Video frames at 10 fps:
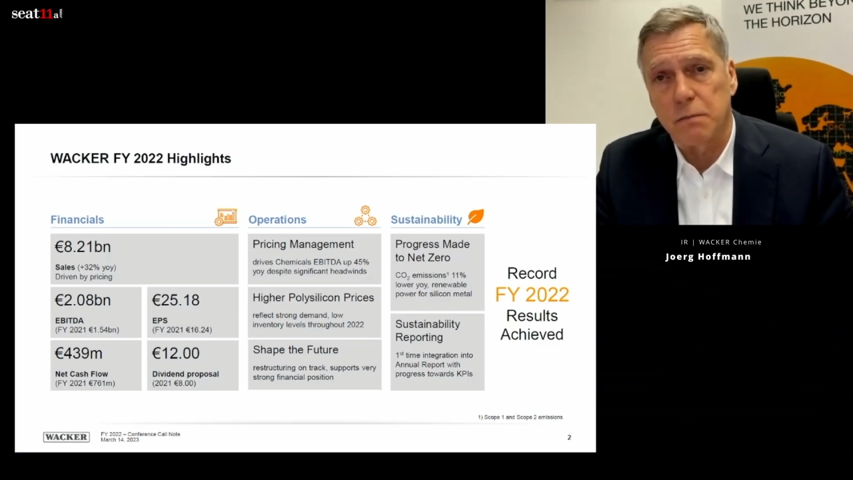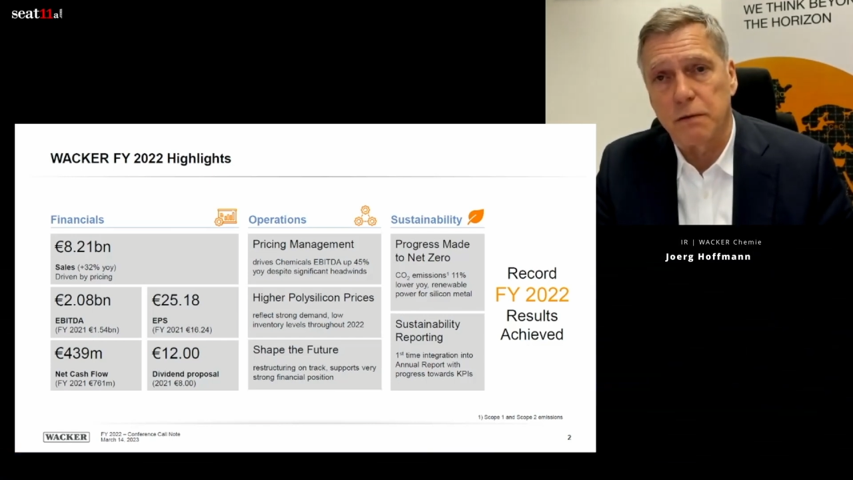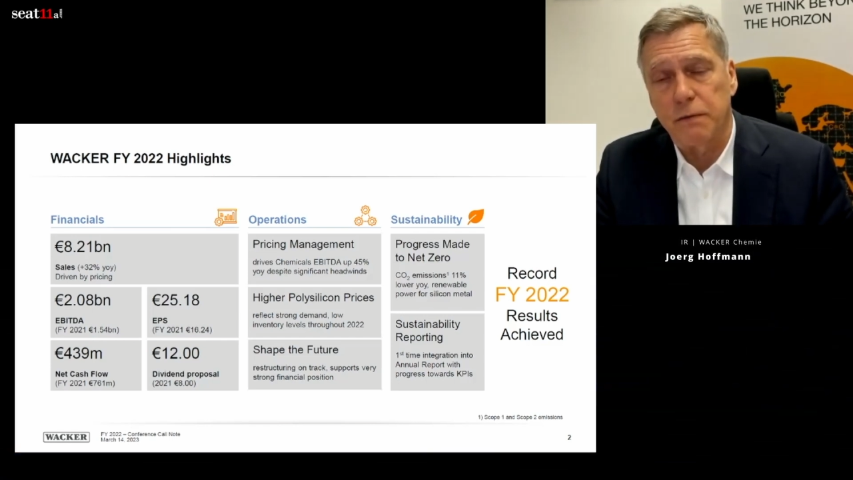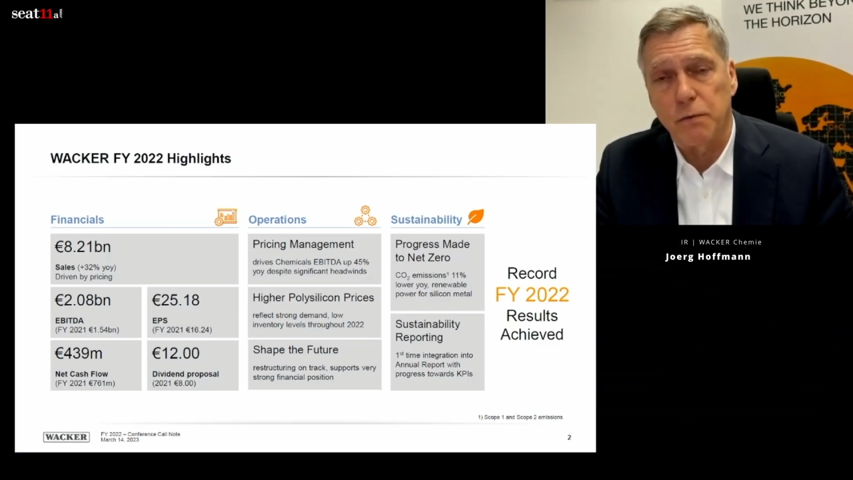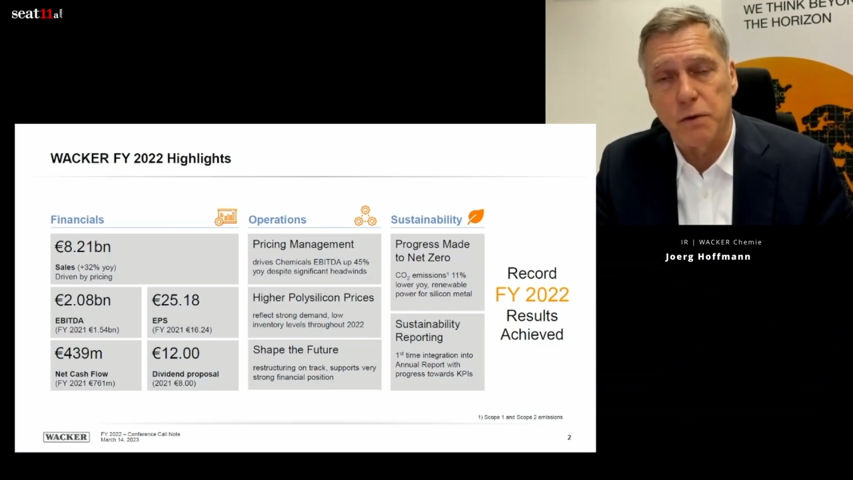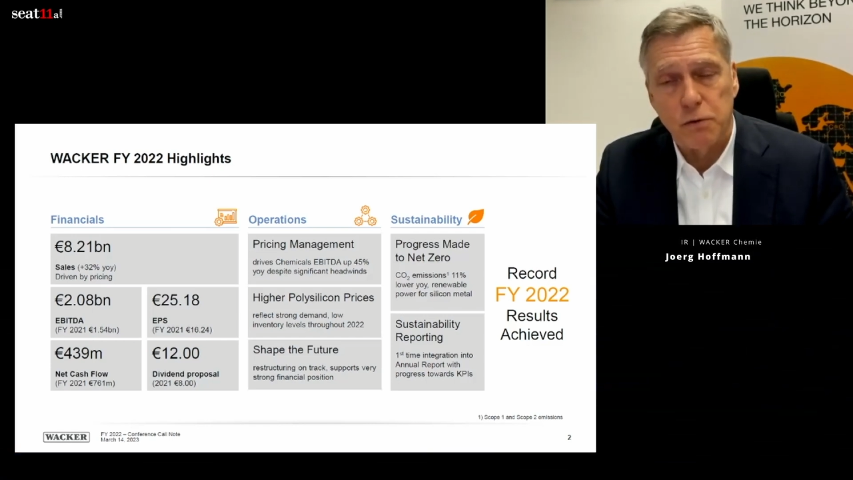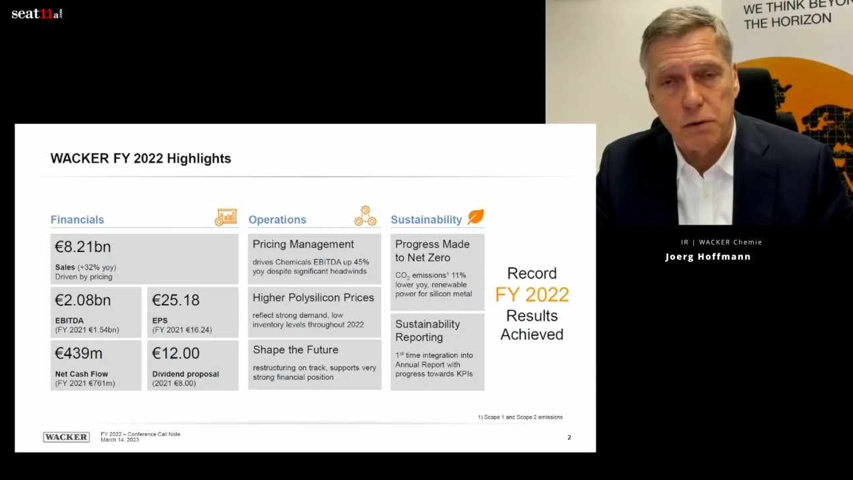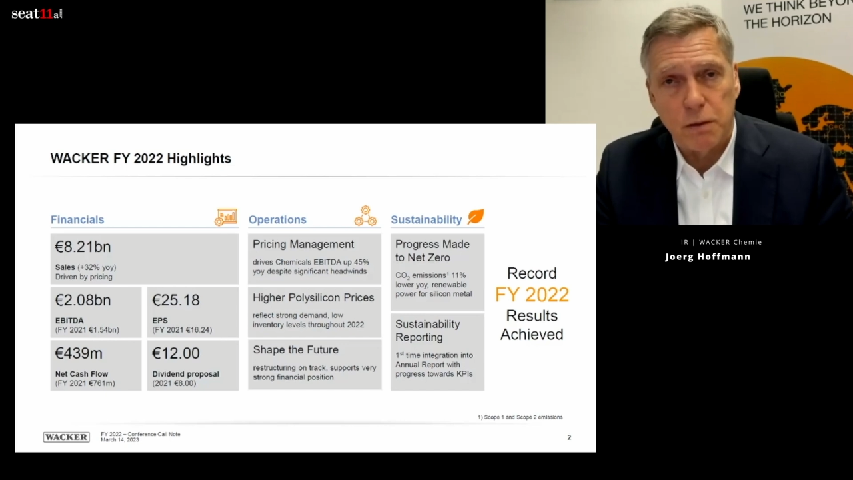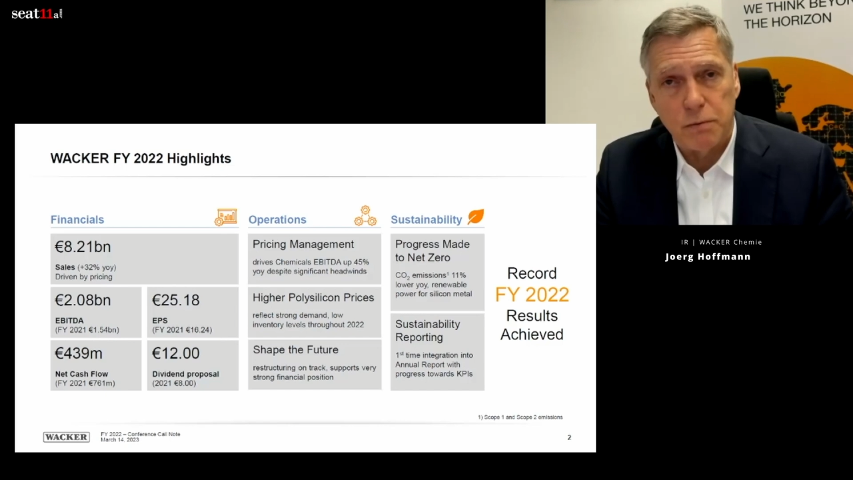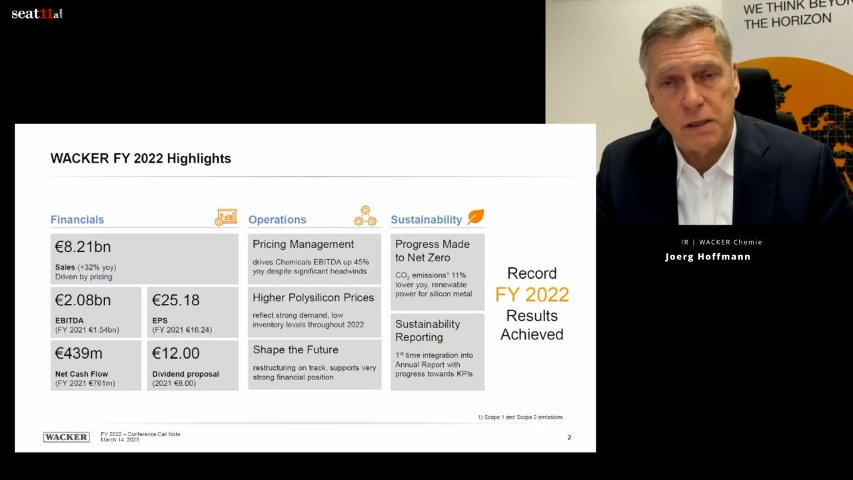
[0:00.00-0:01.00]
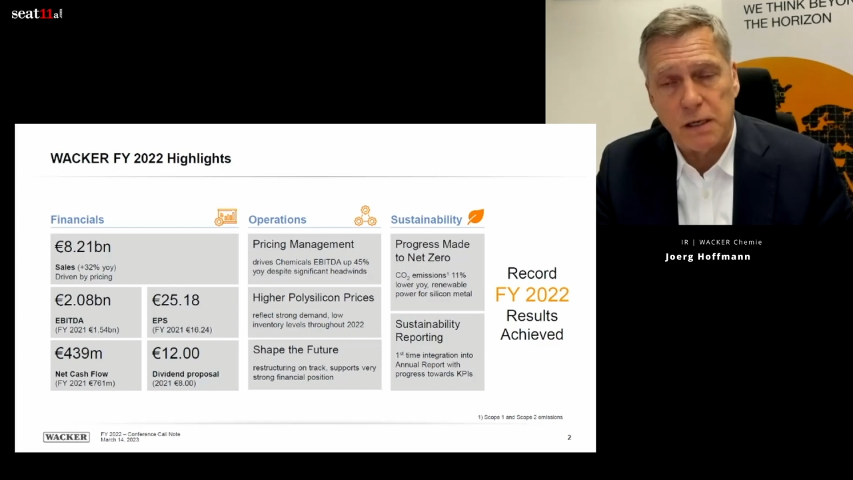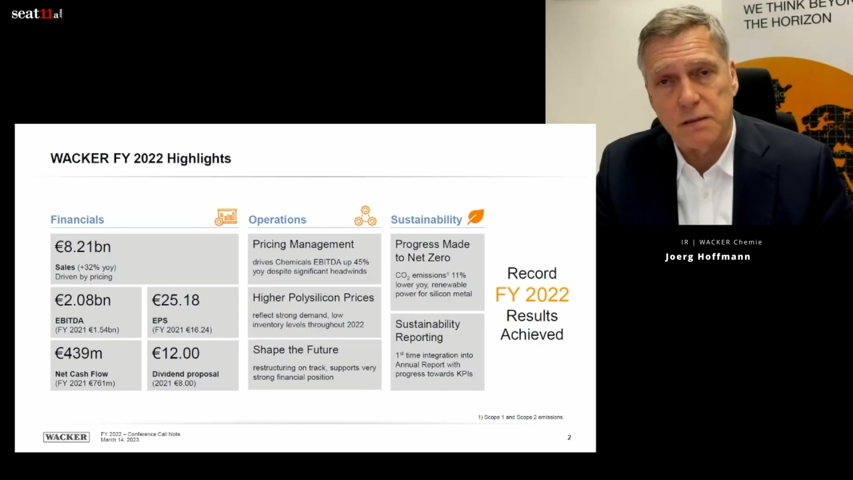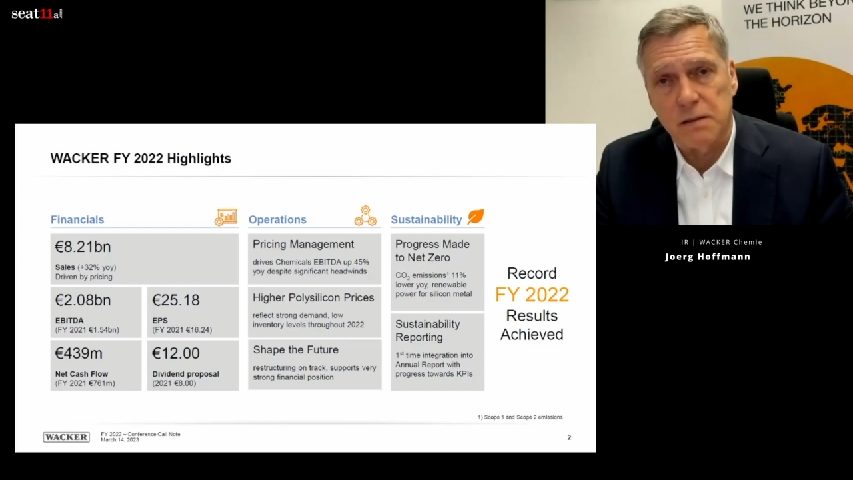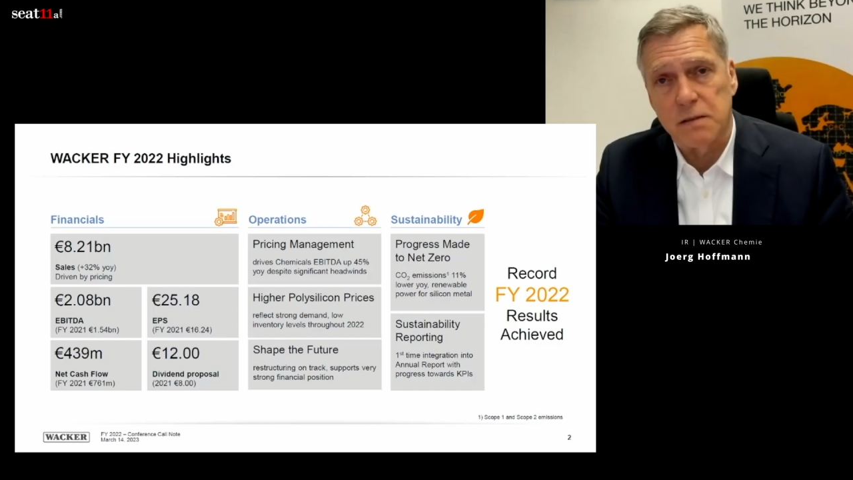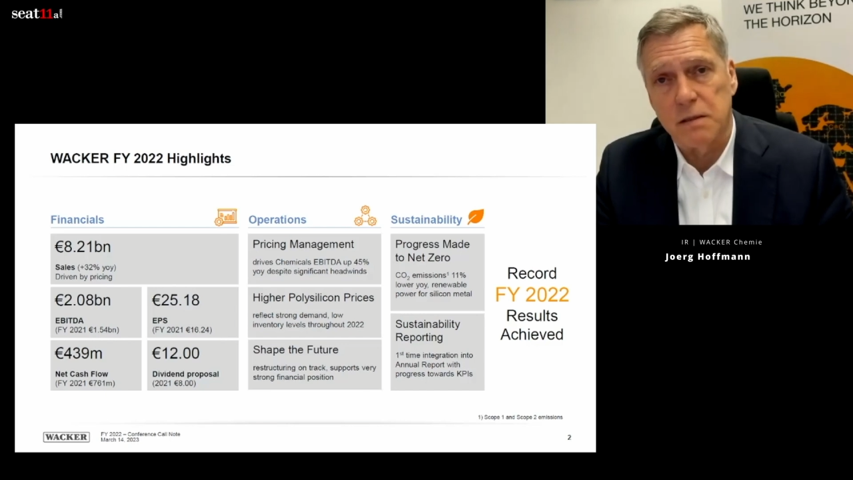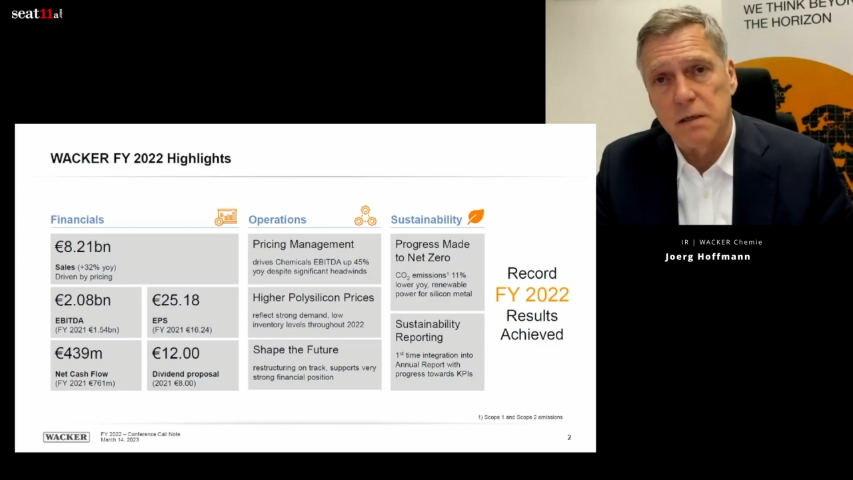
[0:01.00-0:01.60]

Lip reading: with a renewable reductant.